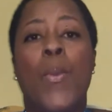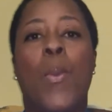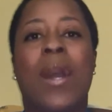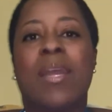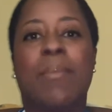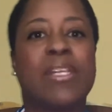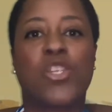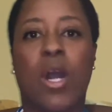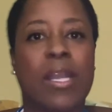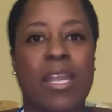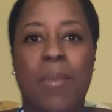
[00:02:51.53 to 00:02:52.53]
Why am I
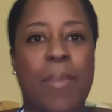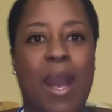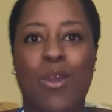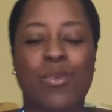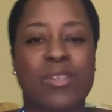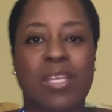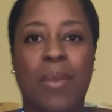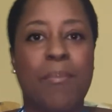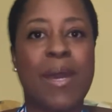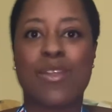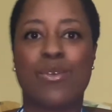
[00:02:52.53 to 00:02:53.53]
talking about
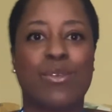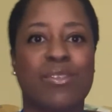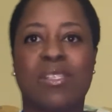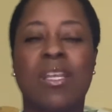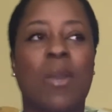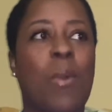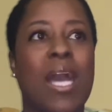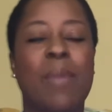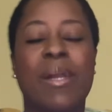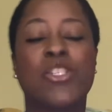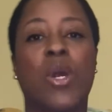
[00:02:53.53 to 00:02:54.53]
medals? Why
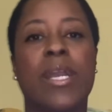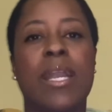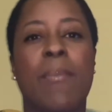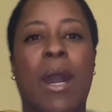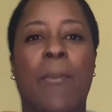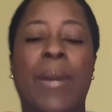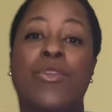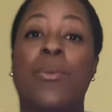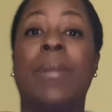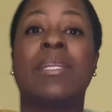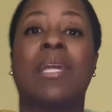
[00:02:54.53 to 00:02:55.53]
am I talking about
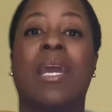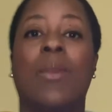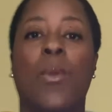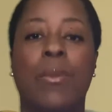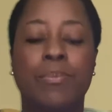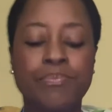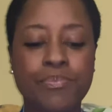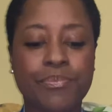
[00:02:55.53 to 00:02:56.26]
Medal Monday? Well,